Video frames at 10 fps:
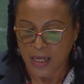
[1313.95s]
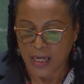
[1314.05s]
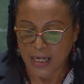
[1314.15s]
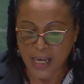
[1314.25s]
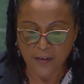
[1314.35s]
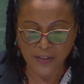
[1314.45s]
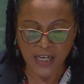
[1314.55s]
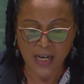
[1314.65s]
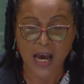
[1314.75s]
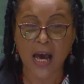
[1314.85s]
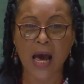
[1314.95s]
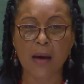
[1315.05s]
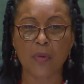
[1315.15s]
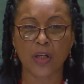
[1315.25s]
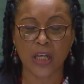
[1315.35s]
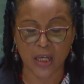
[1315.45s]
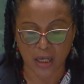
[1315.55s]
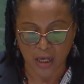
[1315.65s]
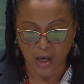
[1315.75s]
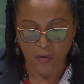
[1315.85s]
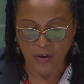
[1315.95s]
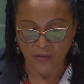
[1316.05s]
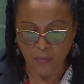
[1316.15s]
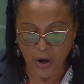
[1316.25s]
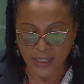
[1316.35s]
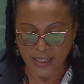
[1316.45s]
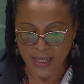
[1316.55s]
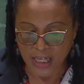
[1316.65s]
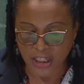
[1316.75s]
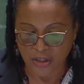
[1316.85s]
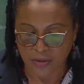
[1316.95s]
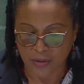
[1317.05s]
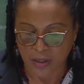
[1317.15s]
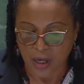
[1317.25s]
lived in harmony with Mother Nature,